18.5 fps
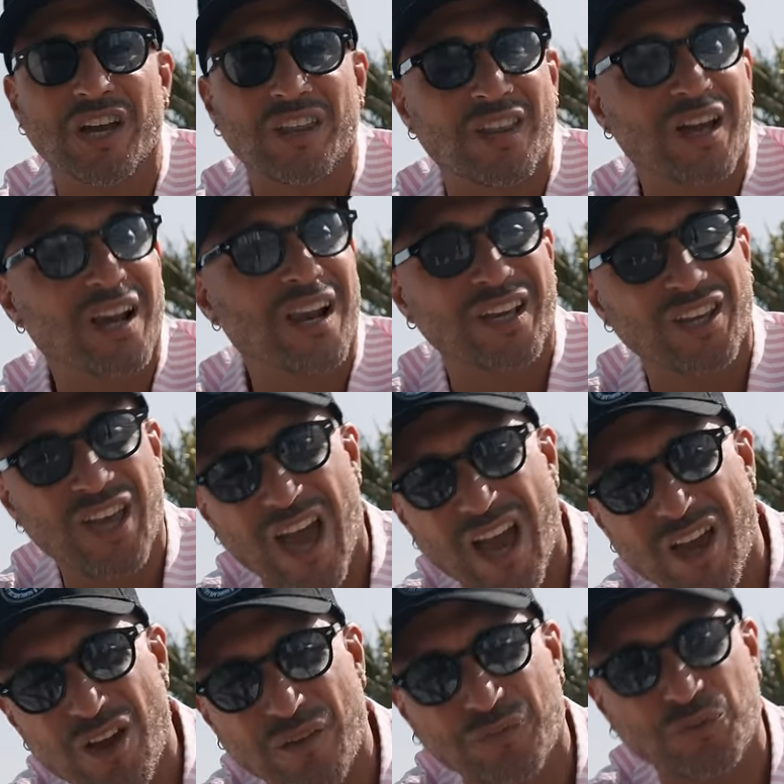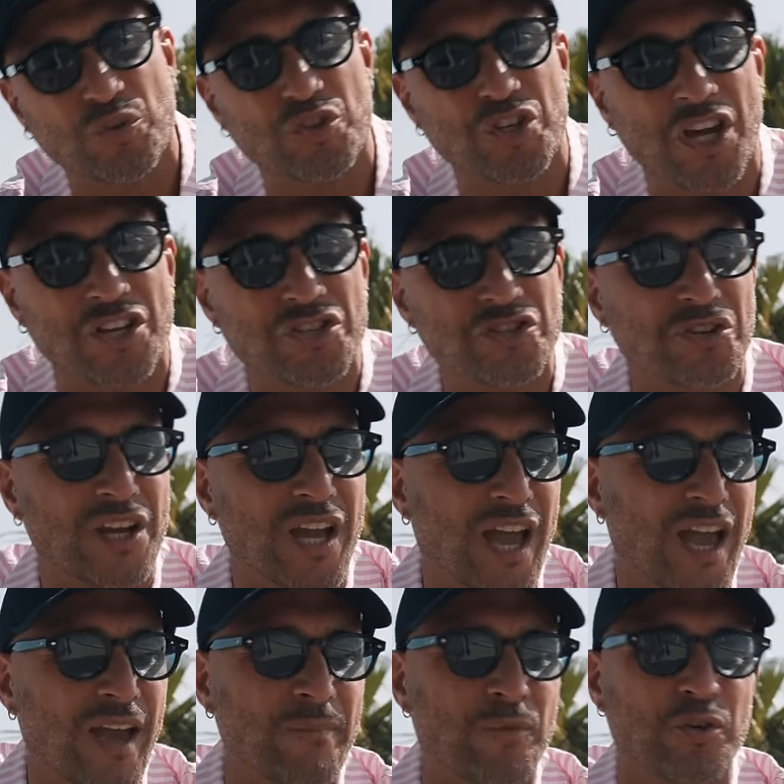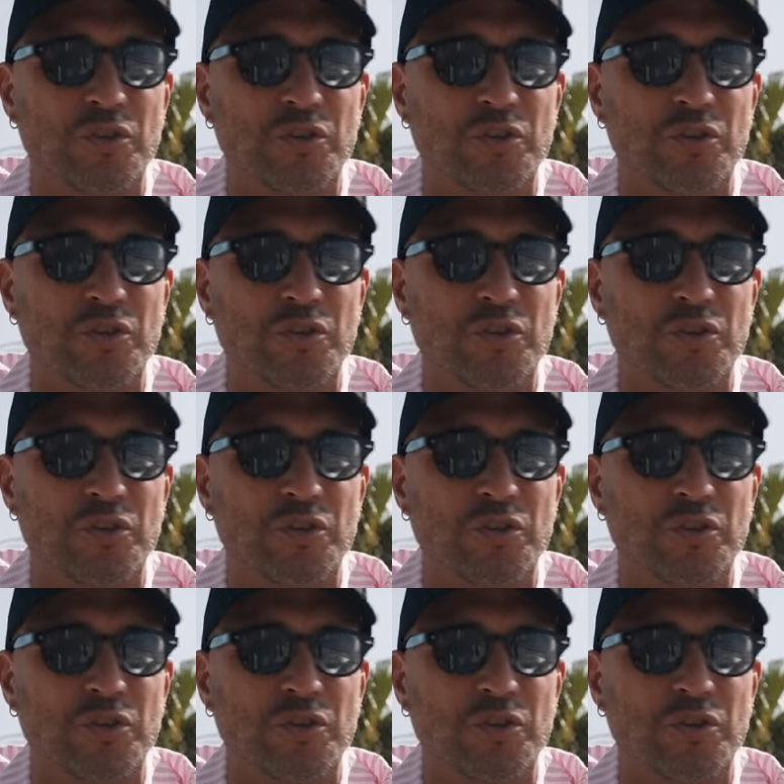and they're like, yeah, you have to change your name